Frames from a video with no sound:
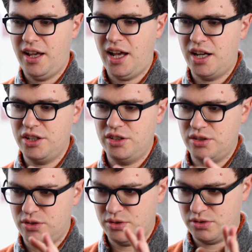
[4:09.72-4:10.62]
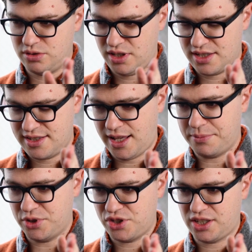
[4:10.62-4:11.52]
how do you
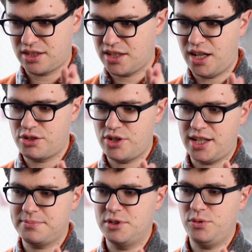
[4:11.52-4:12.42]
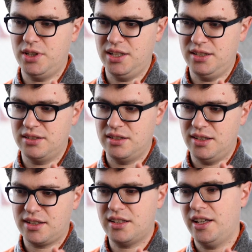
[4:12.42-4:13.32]
establish like a contract between
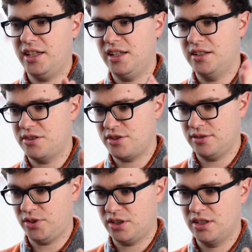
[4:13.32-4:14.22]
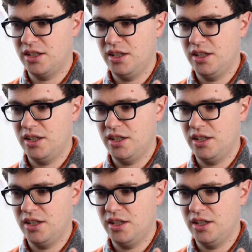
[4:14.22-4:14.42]
a client and a server,